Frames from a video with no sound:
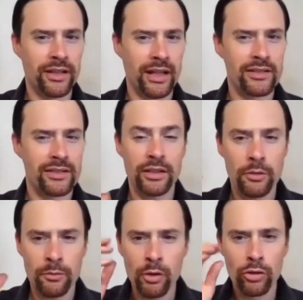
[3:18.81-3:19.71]
That's it.
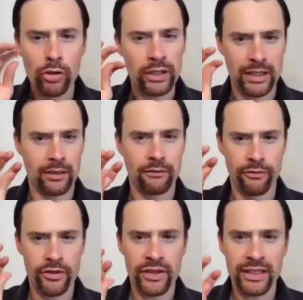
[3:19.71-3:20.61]
Uh, we're all looking
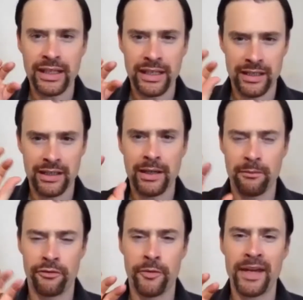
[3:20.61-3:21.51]
for the key
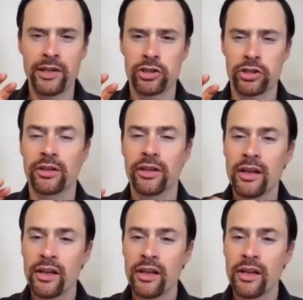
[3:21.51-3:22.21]
information.